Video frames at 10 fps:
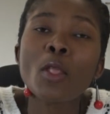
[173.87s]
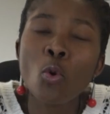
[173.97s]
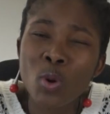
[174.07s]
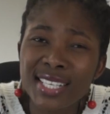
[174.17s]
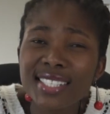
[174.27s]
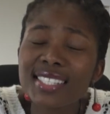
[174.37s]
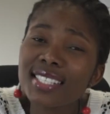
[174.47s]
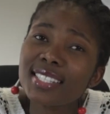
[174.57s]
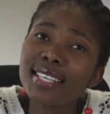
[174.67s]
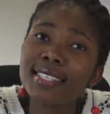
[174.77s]
what is a
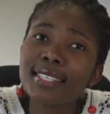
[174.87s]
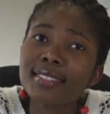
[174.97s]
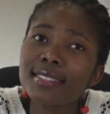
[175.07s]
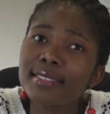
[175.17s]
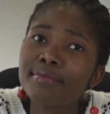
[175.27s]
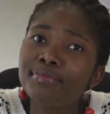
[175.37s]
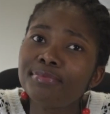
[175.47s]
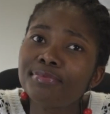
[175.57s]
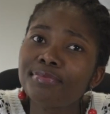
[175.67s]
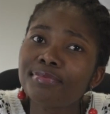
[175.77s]
sentence?
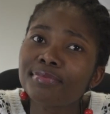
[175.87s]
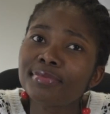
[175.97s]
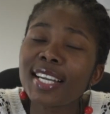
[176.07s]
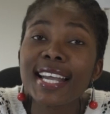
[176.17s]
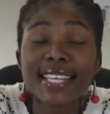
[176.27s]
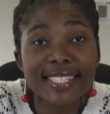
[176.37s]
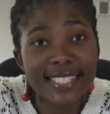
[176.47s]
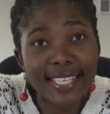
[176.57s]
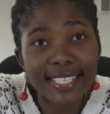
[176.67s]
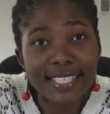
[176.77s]
A
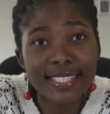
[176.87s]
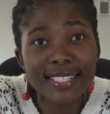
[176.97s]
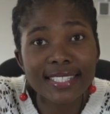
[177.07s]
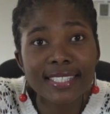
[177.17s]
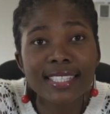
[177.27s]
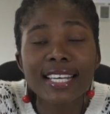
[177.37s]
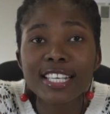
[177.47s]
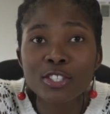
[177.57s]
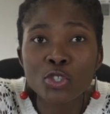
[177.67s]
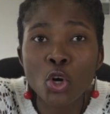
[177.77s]
sentence
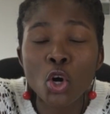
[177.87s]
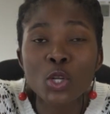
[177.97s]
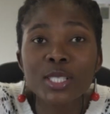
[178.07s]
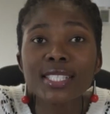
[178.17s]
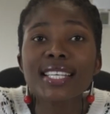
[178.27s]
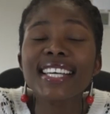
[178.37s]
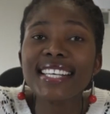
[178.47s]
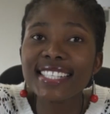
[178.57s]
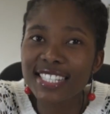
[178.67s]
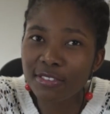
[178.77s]
is called
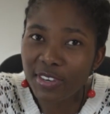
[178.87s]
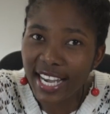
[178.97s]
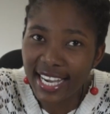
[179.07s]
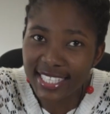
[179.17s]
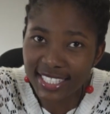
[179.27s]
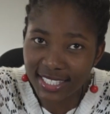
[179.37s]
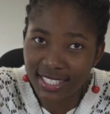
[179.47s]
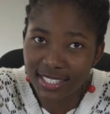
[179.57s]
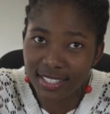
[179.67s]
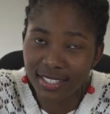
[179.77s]

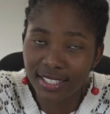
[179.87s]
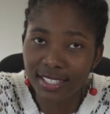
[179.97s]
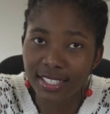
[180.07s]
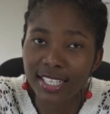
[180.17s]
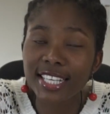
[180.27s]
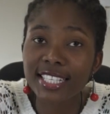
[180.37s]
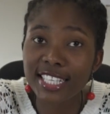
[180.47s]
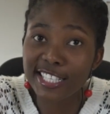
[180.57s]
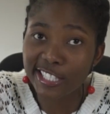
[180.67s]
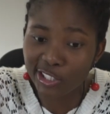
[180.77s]
izivakalisi in
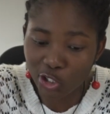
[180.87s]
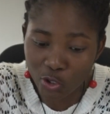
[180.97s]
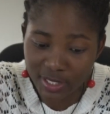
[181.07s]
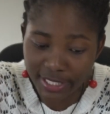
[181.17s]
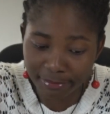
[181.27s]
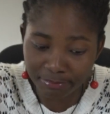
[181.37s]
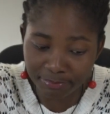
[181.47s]
IsiXhosa.